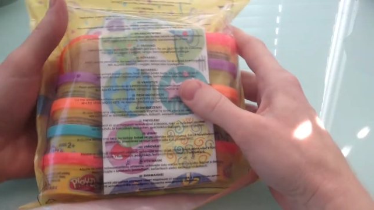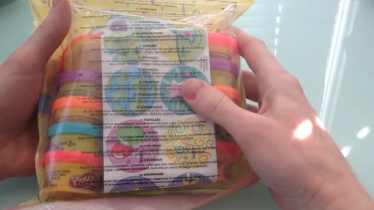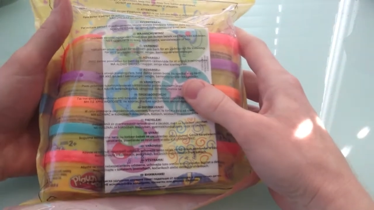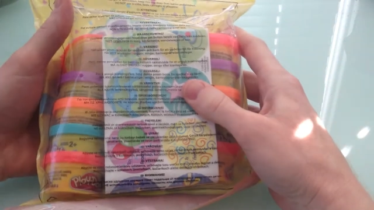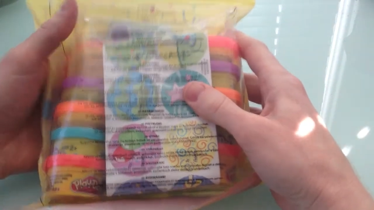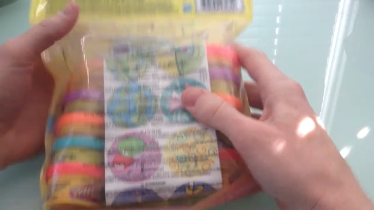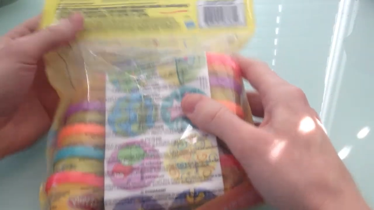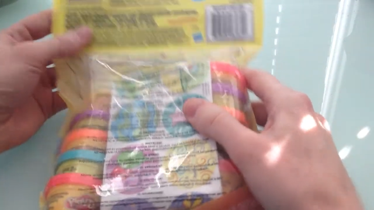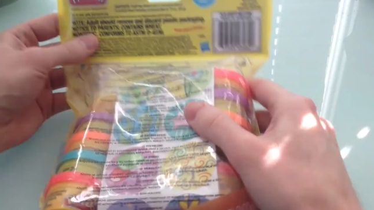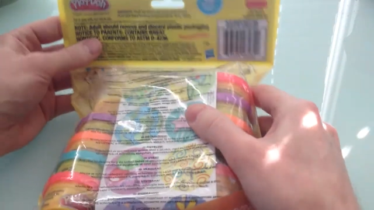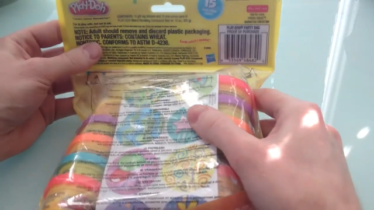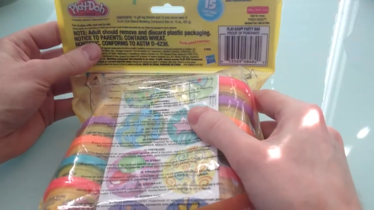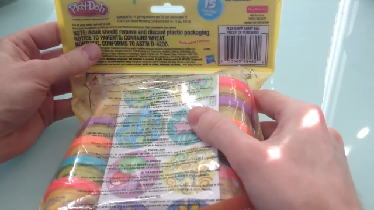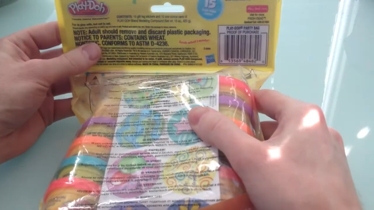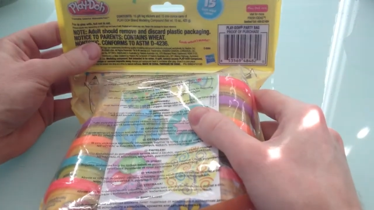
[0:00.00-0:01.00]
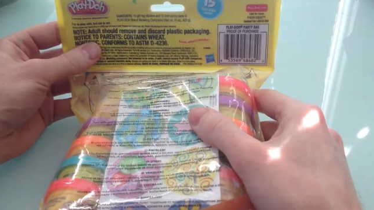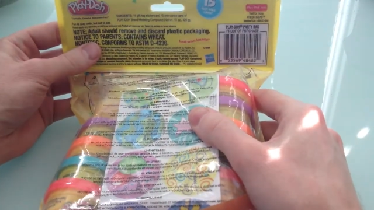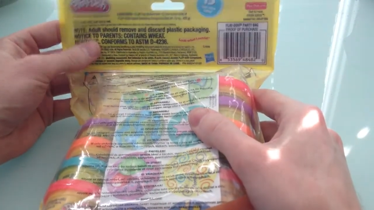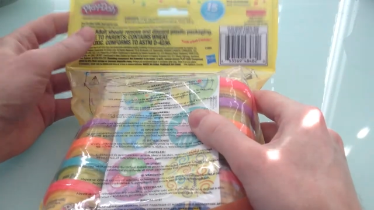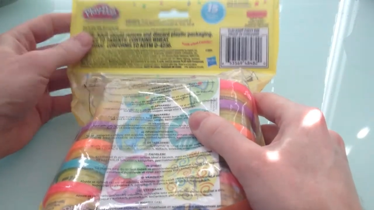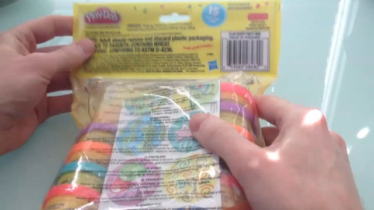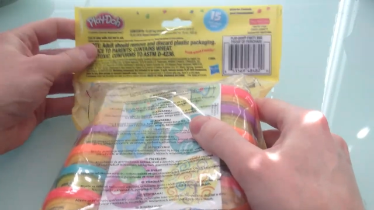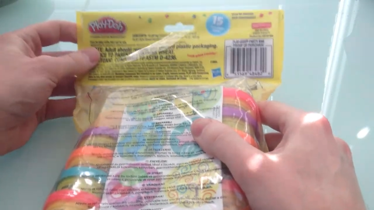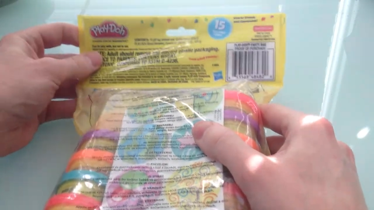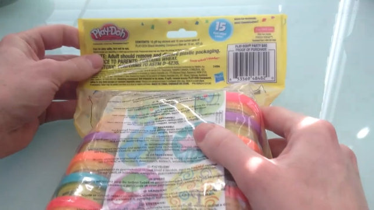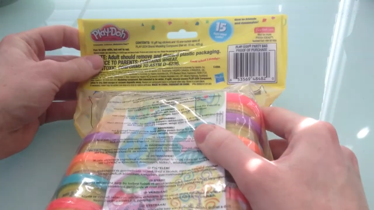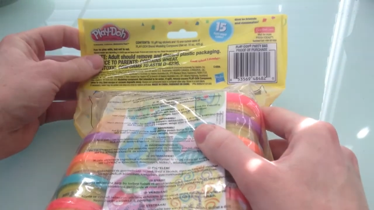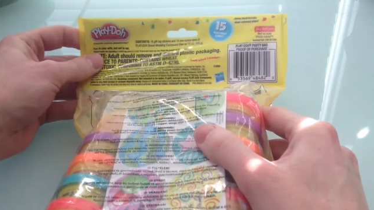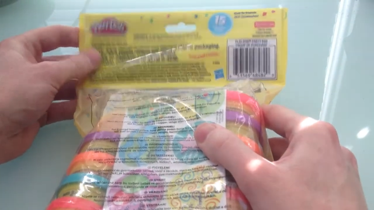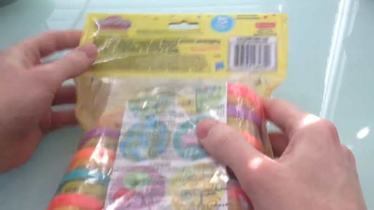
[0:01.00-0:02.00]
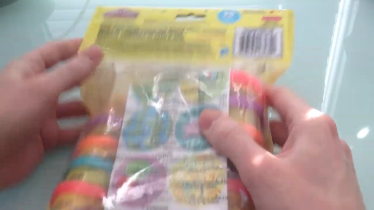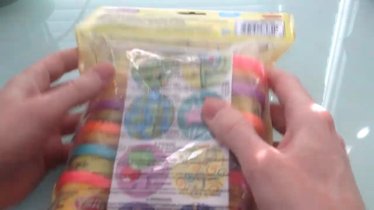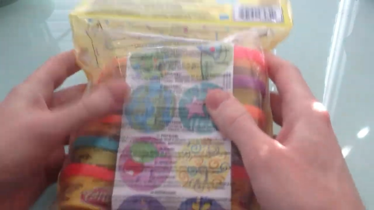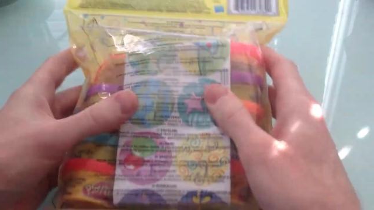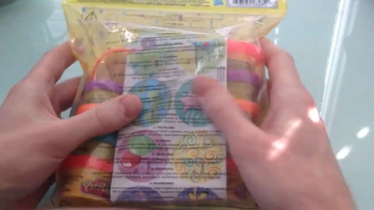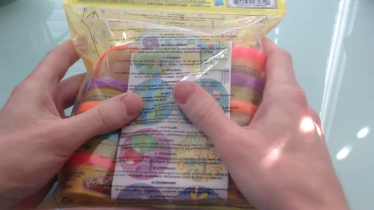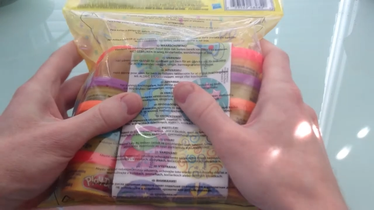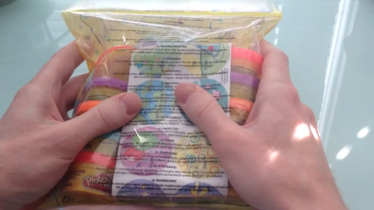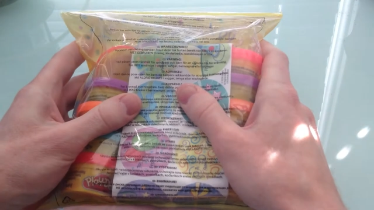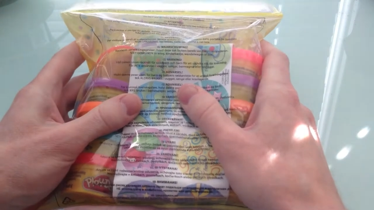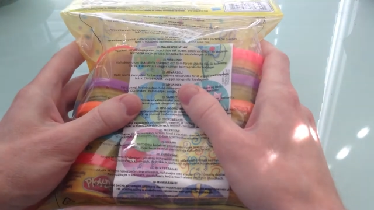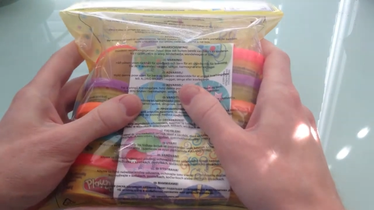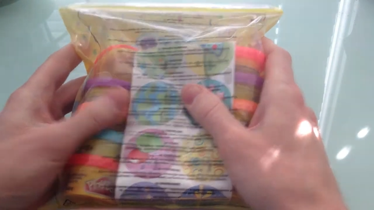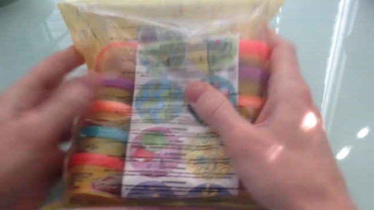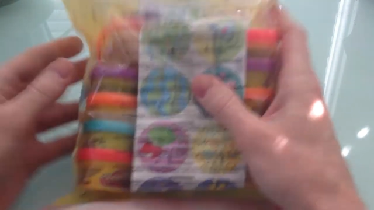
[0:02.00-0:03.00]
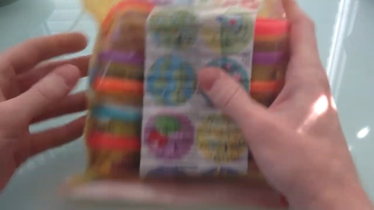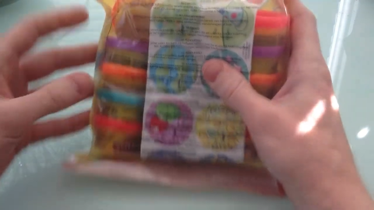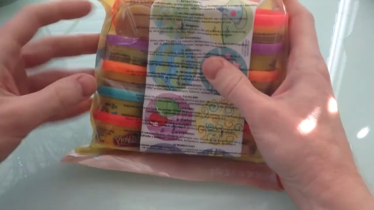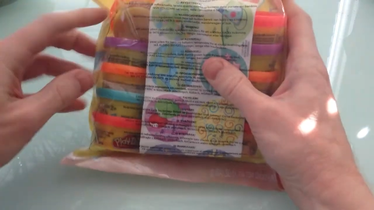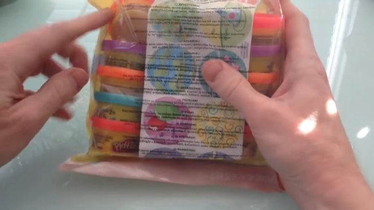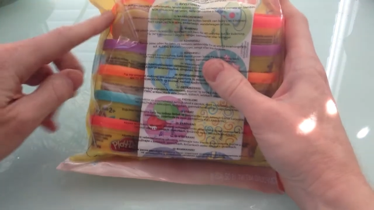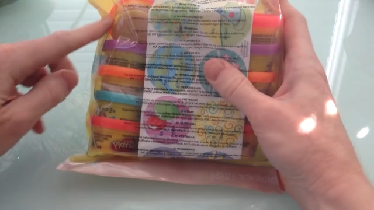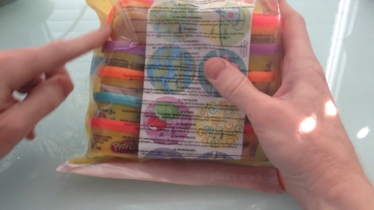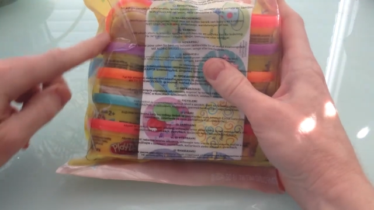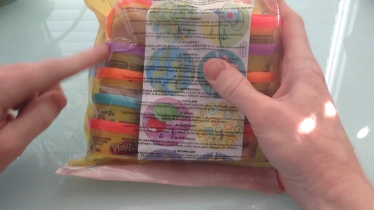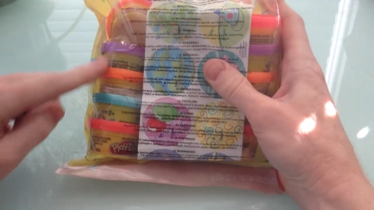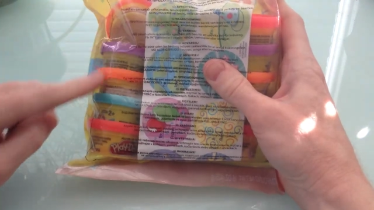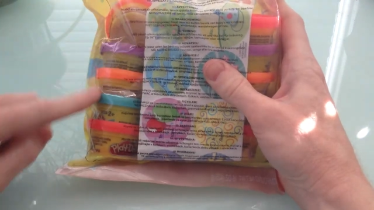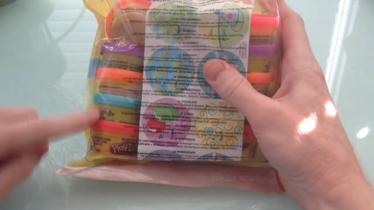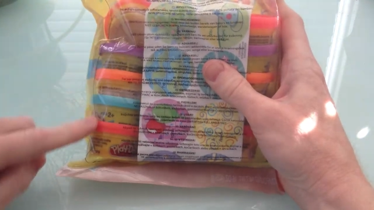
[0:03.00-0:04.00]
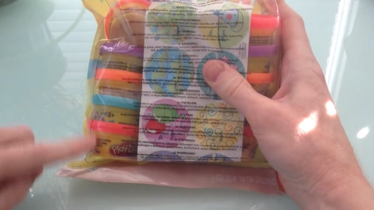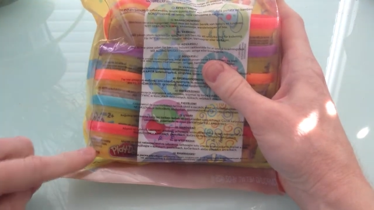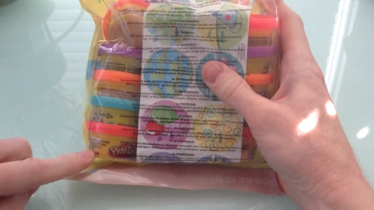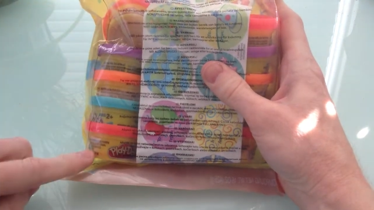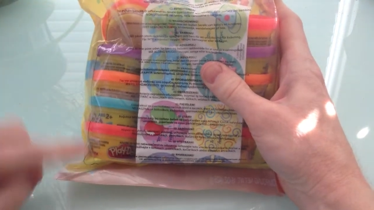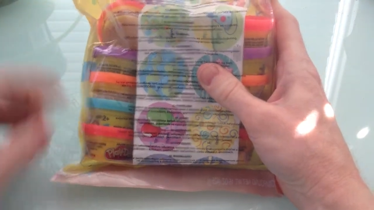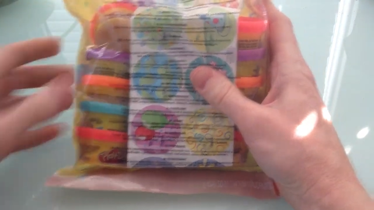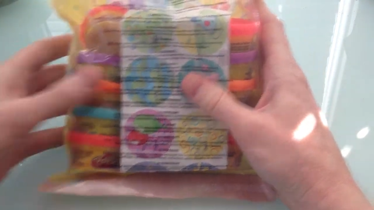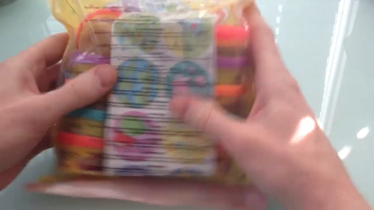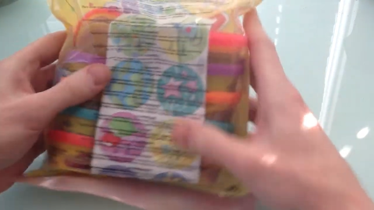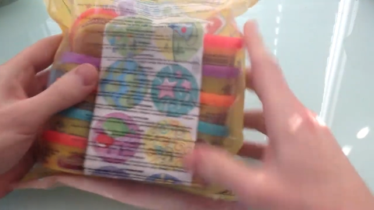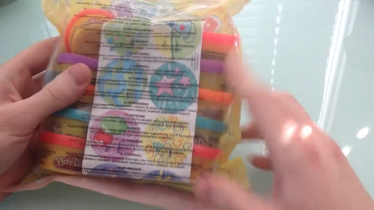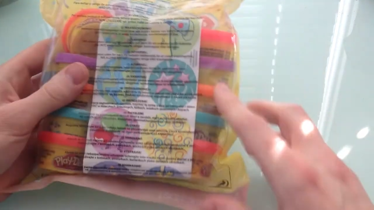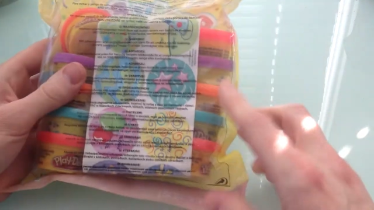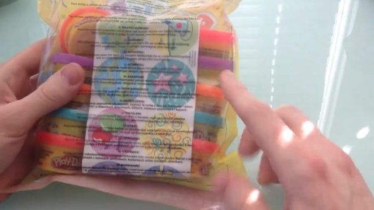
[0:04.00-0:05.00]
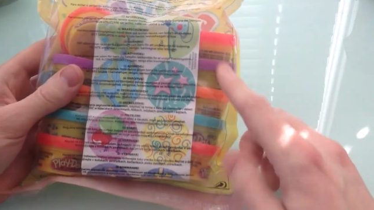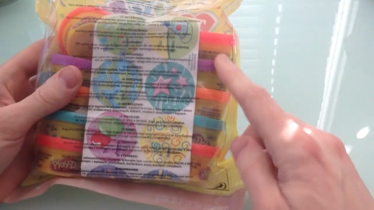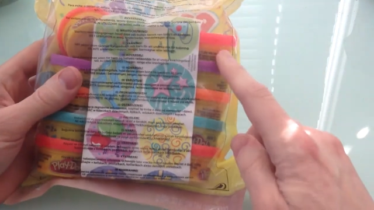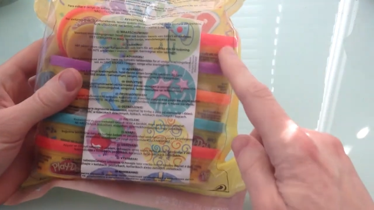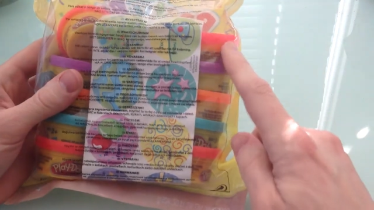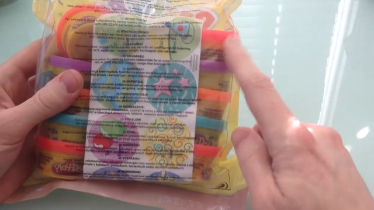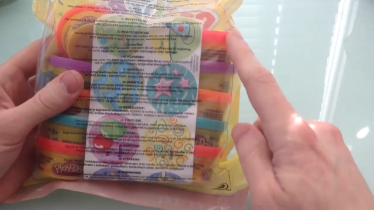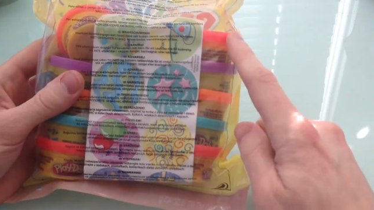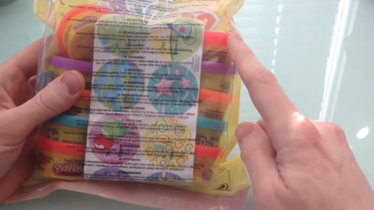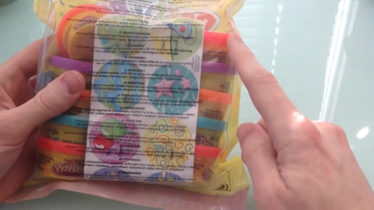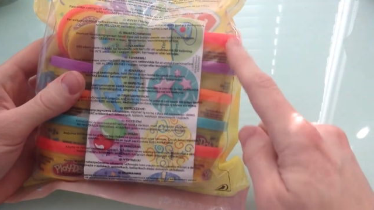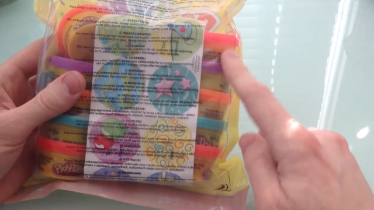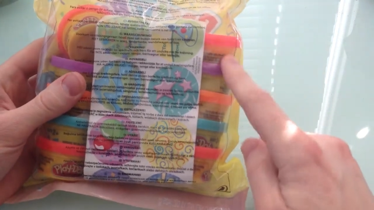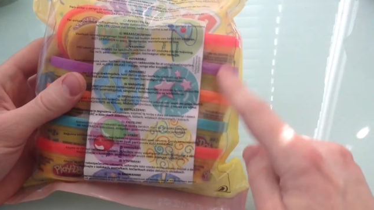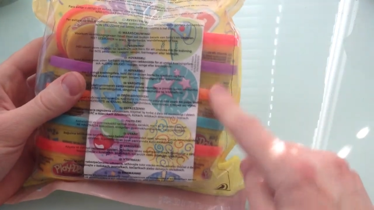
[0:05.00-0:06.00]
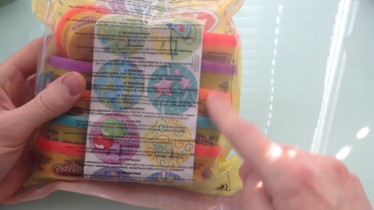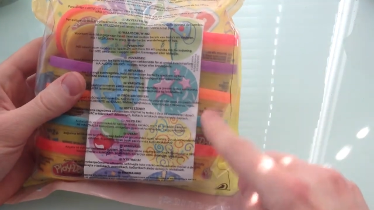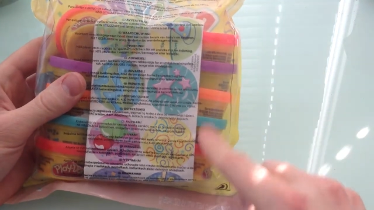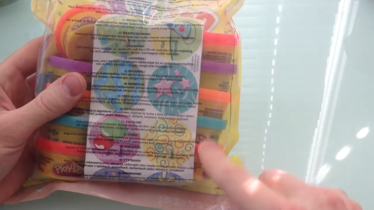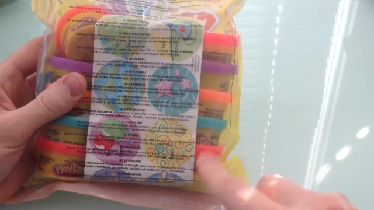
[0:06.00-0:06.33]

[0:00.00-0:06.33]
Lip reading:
No face is visible, so there are no lips to read.